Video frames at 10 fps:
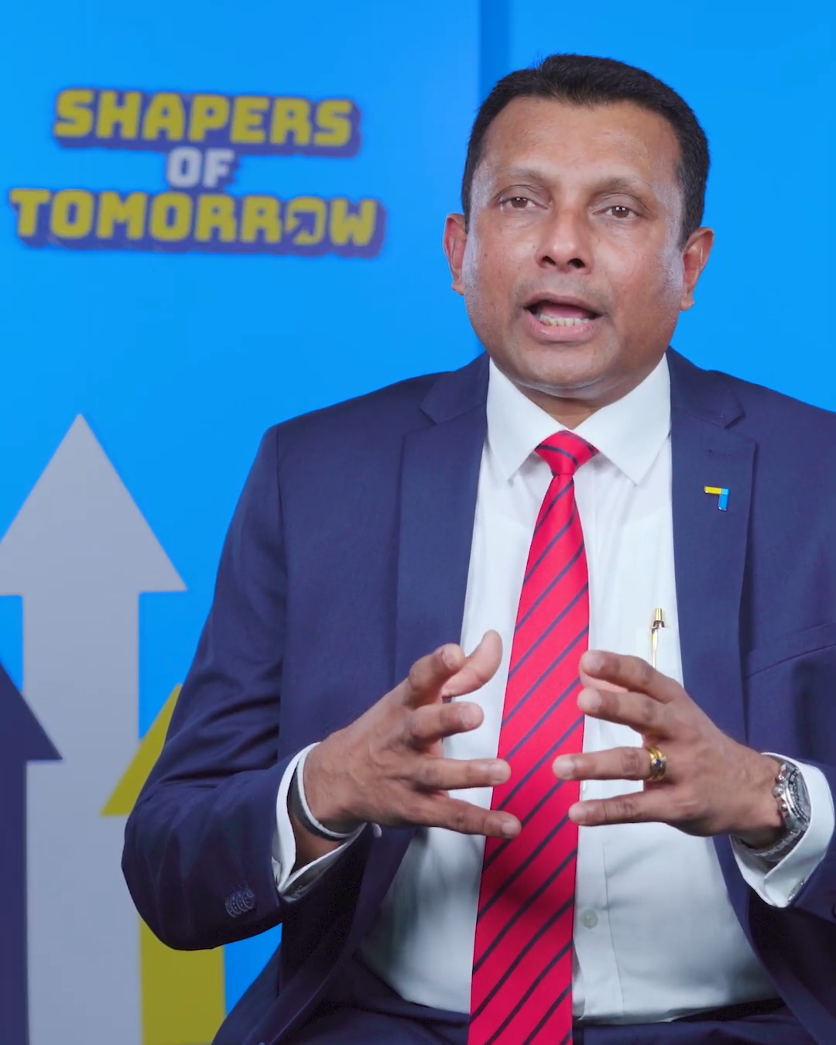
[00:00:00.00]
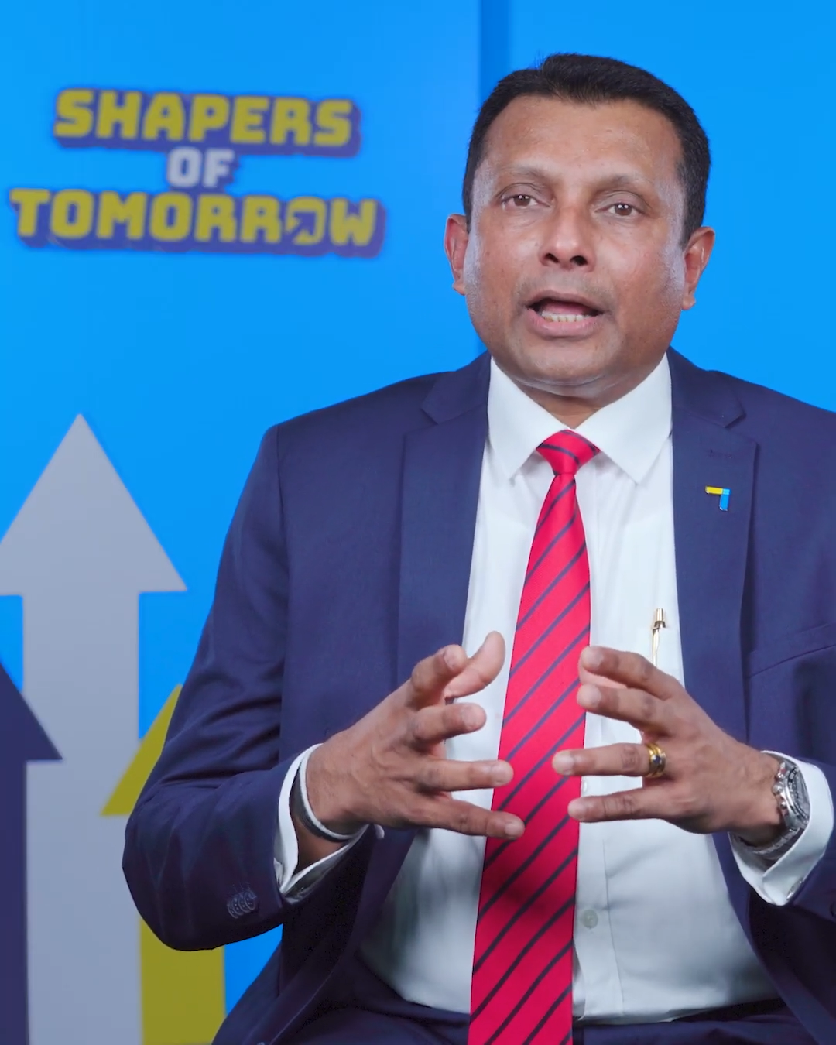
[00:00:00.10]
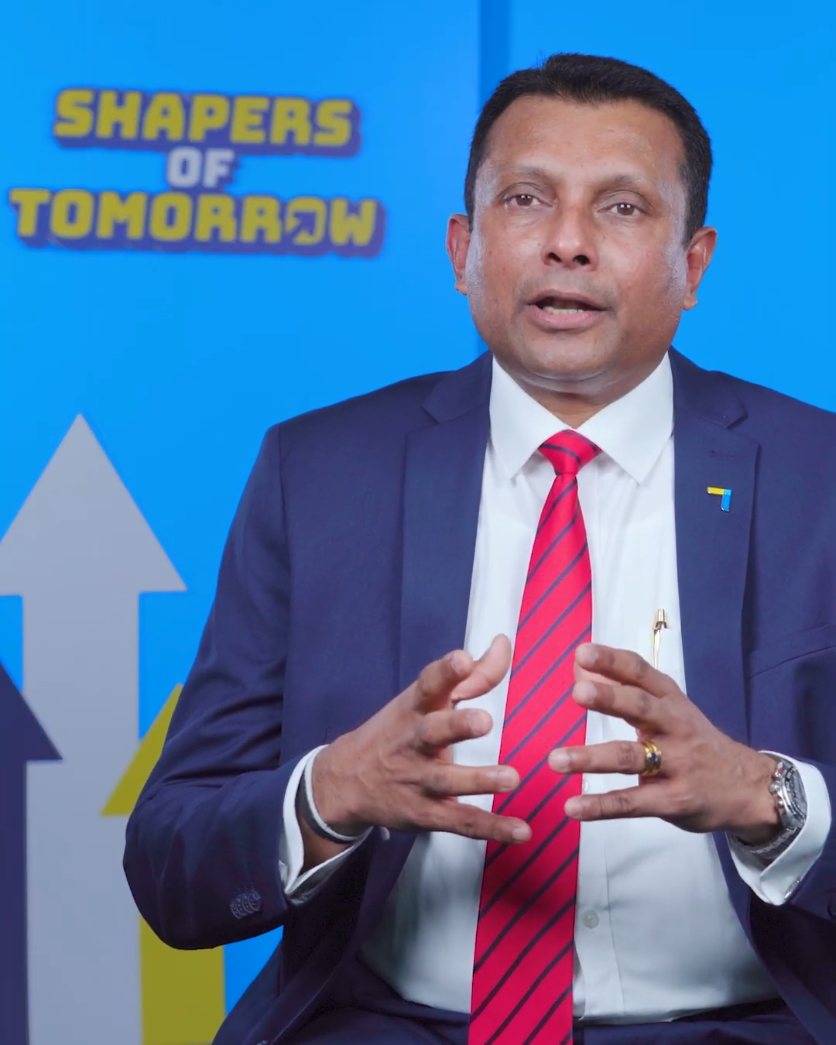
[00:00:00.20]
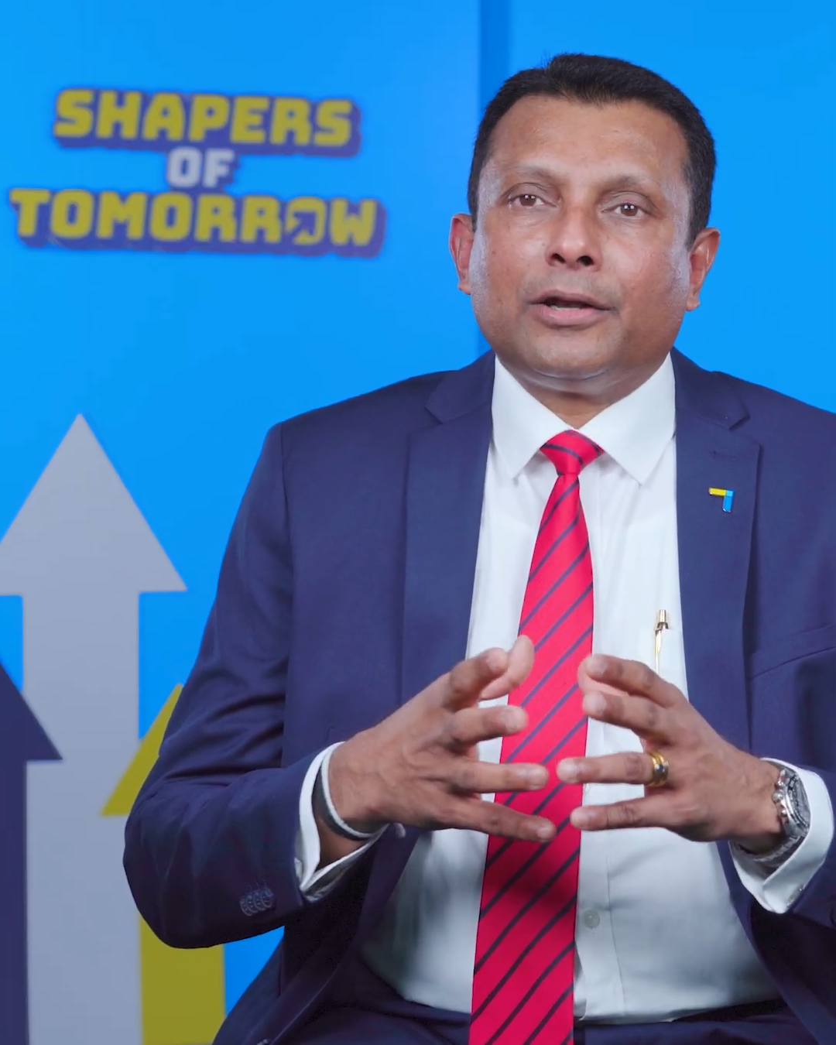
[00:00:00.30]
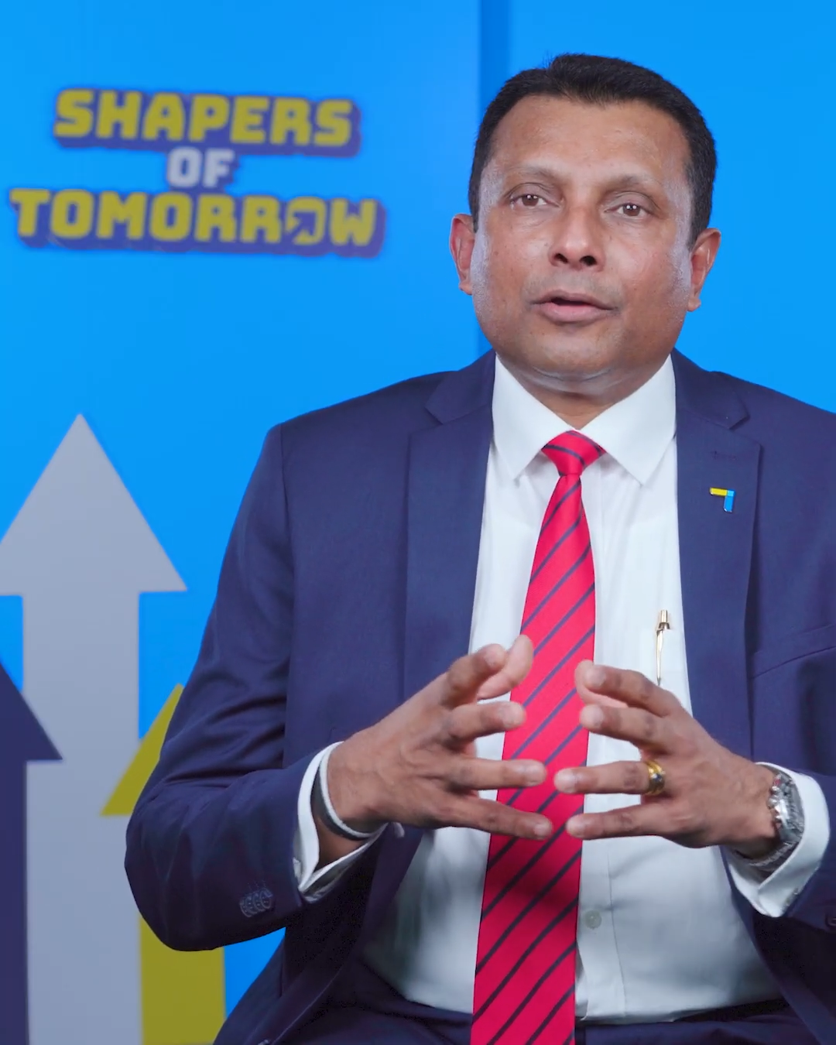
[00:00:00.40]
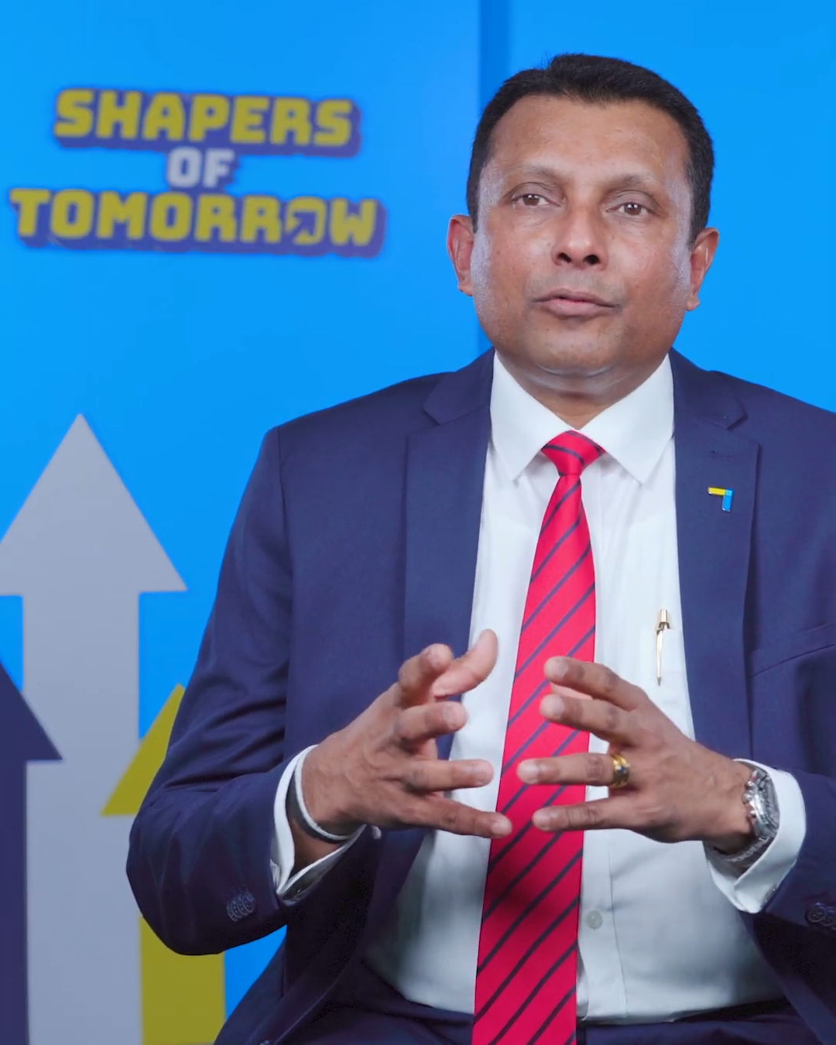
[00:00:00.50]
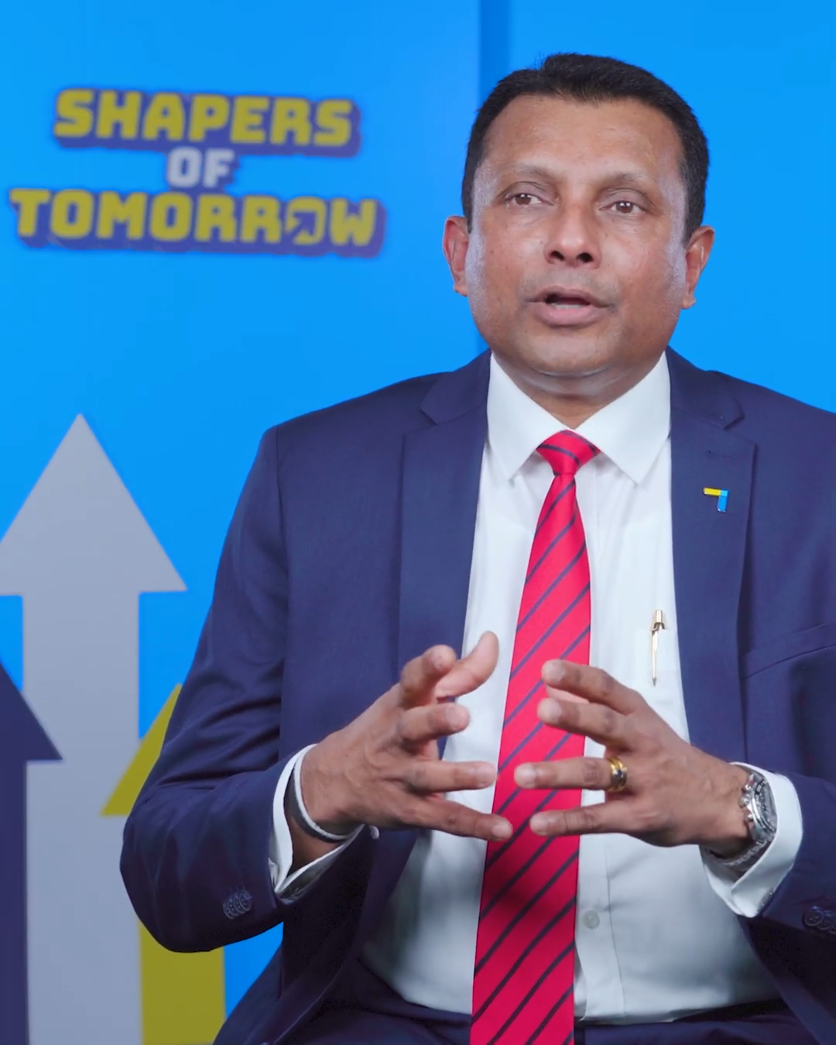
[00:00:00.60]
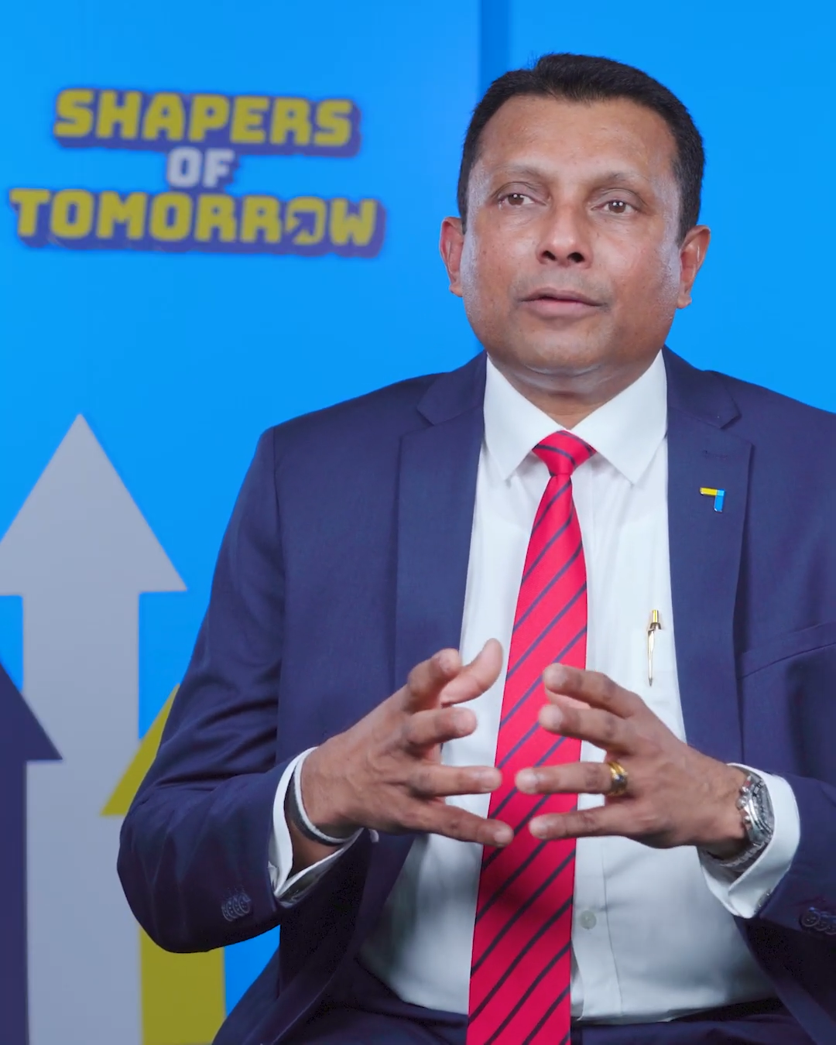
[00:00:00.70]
and we